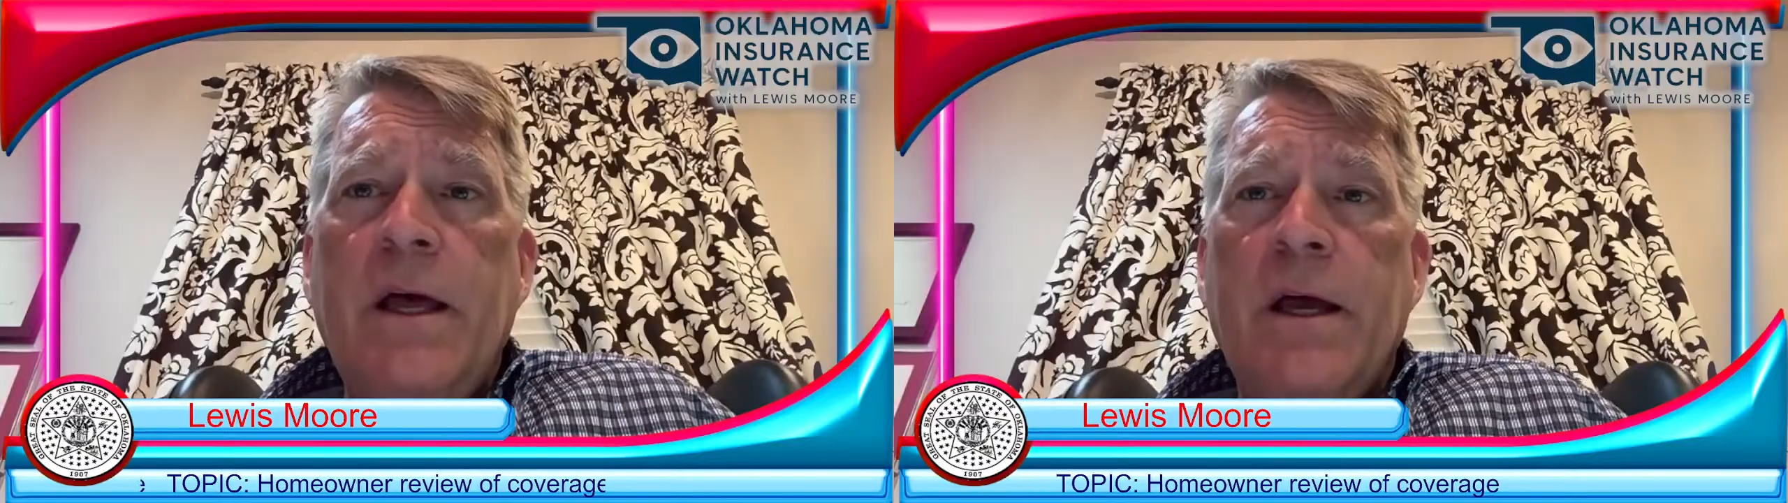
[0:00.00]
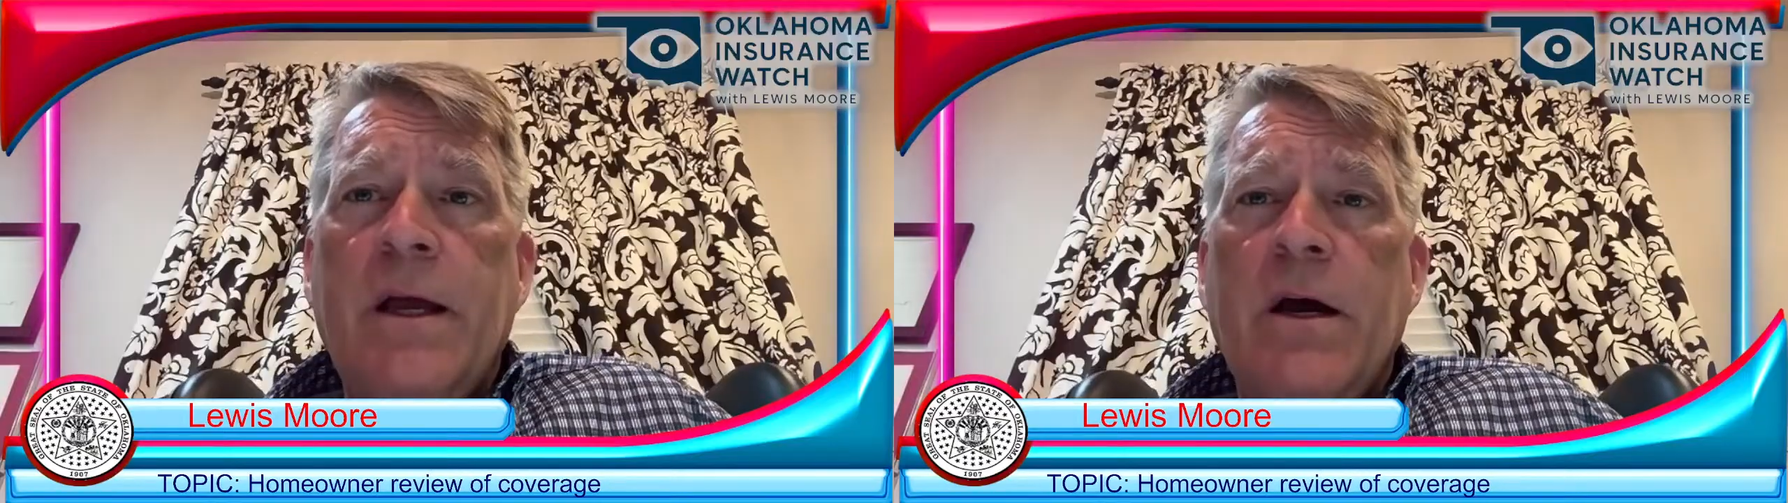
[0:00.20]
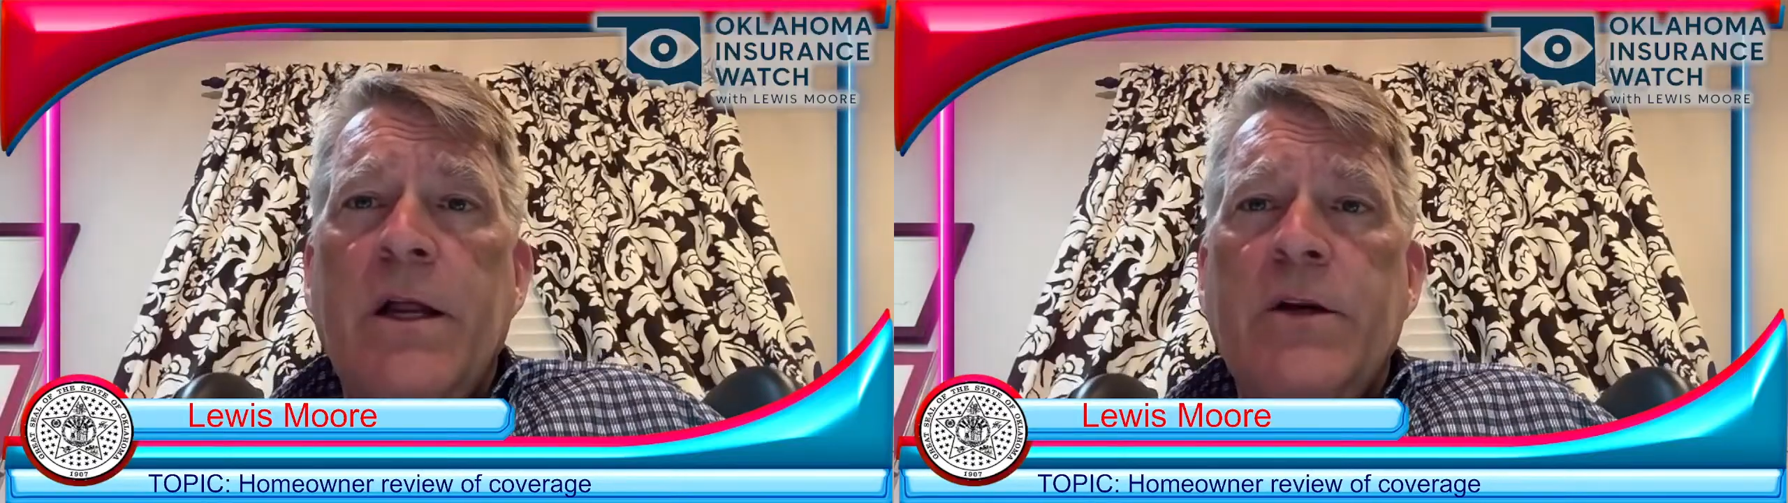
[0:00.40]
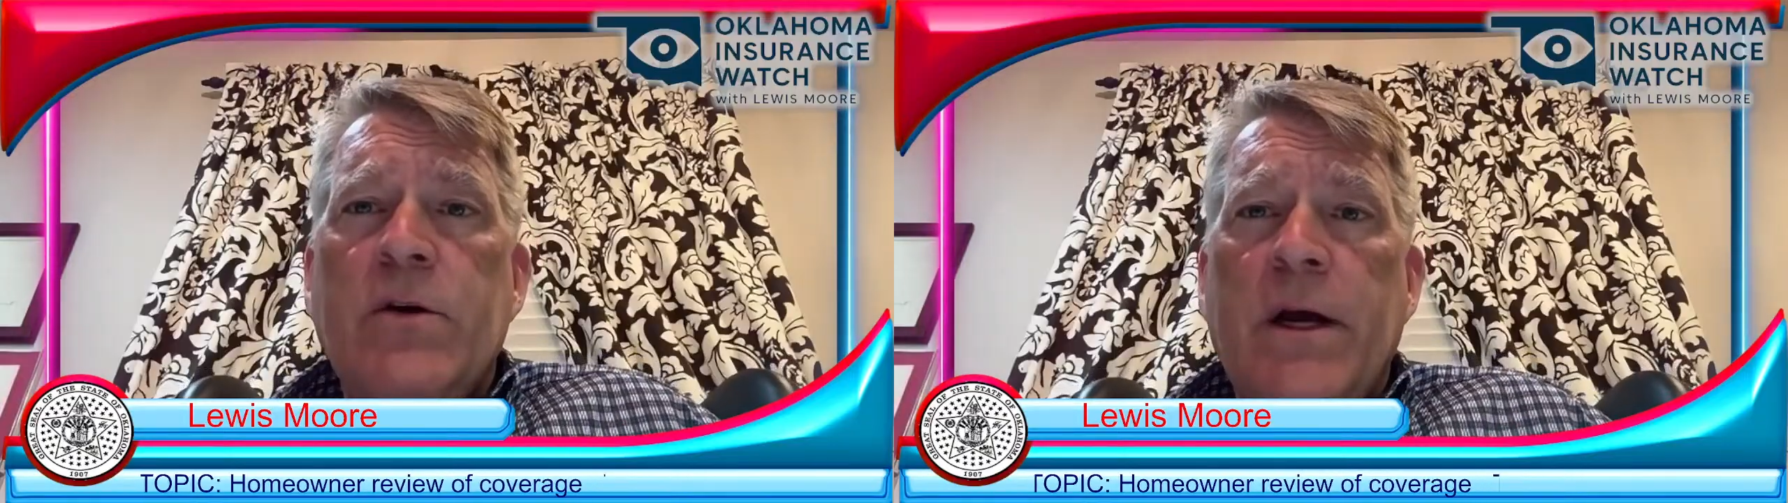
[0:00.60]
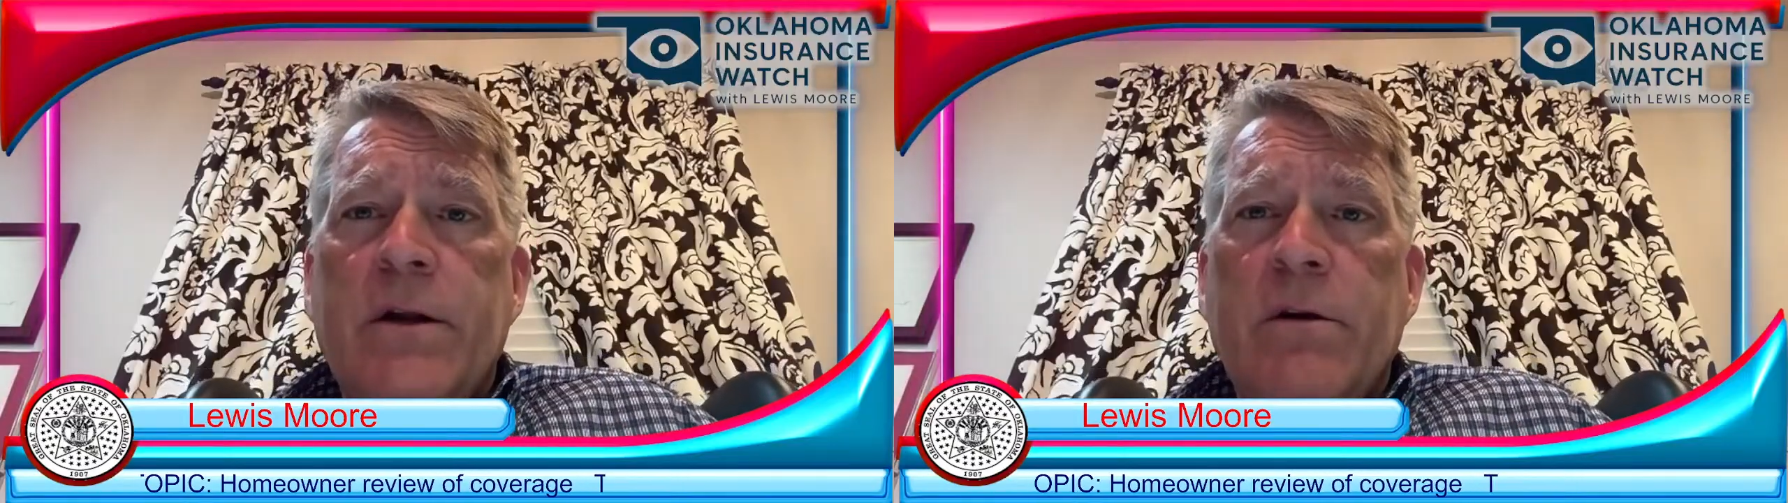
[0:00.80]
a
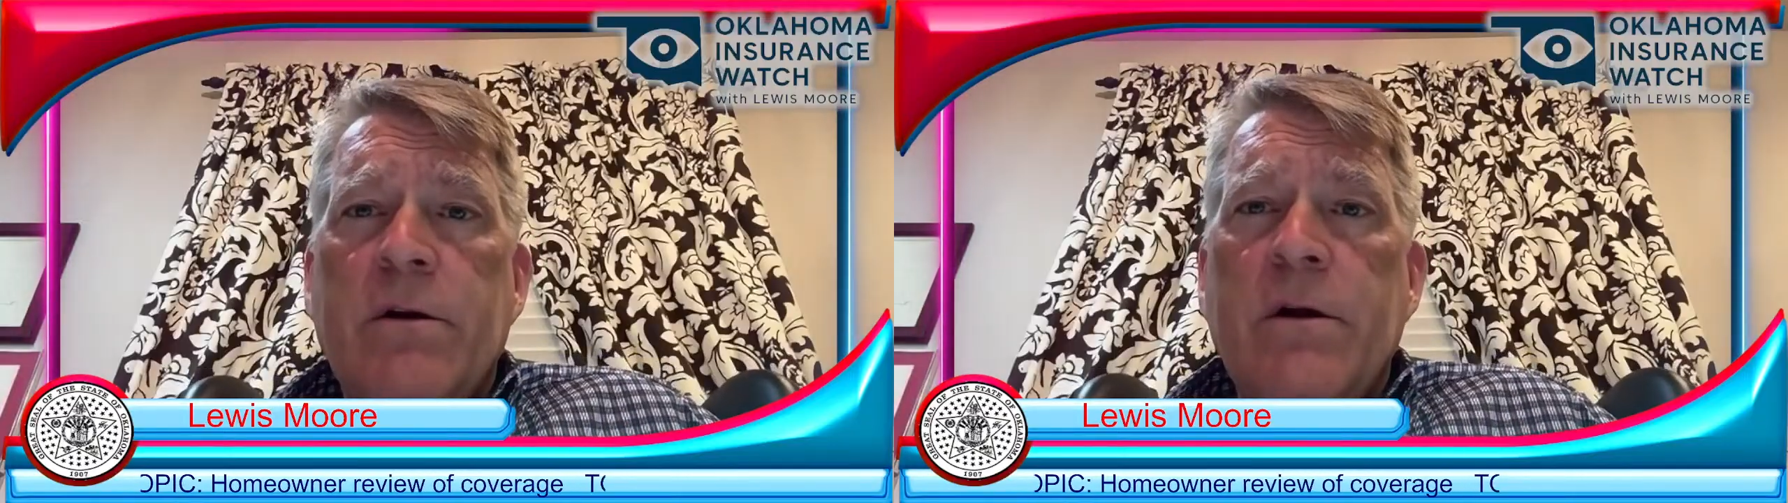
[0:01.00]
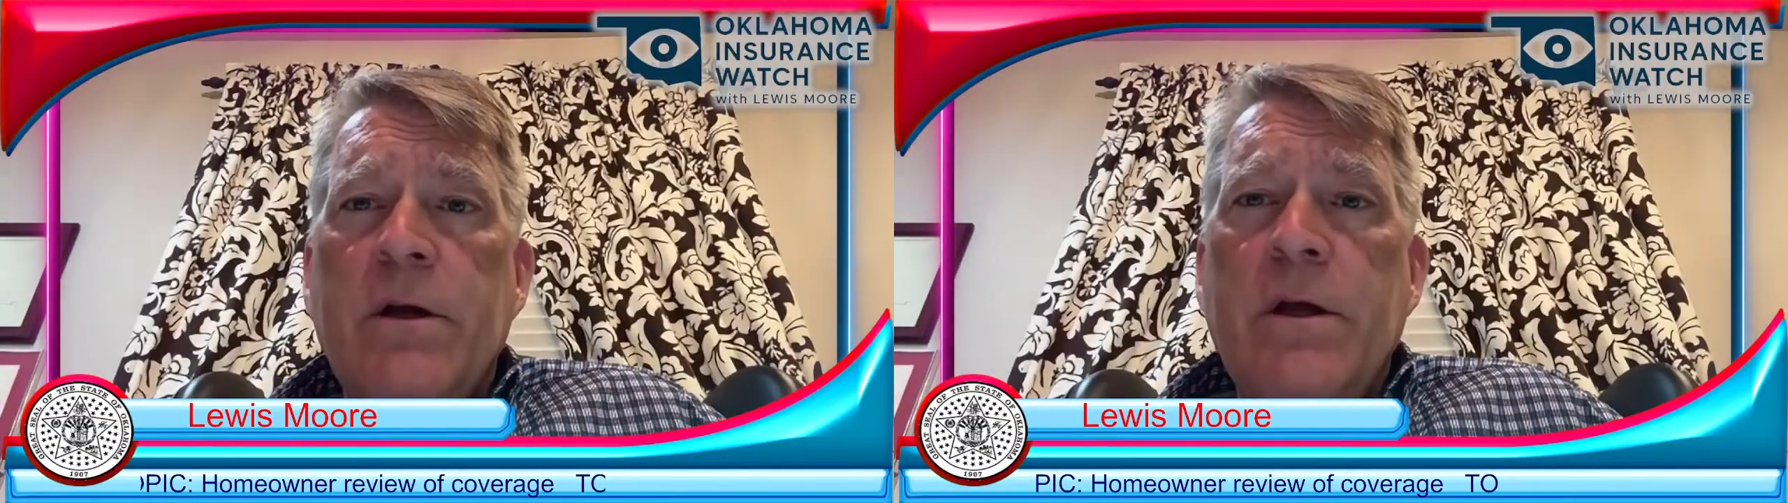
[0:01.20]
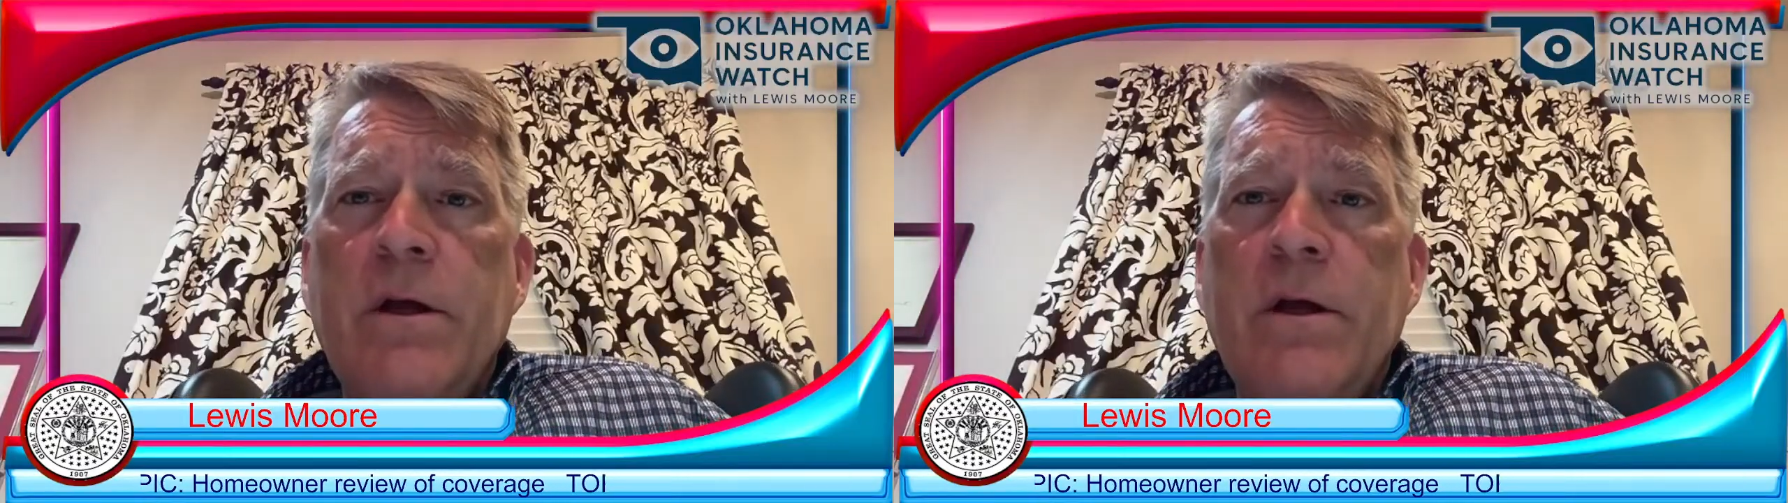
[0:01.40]
contractor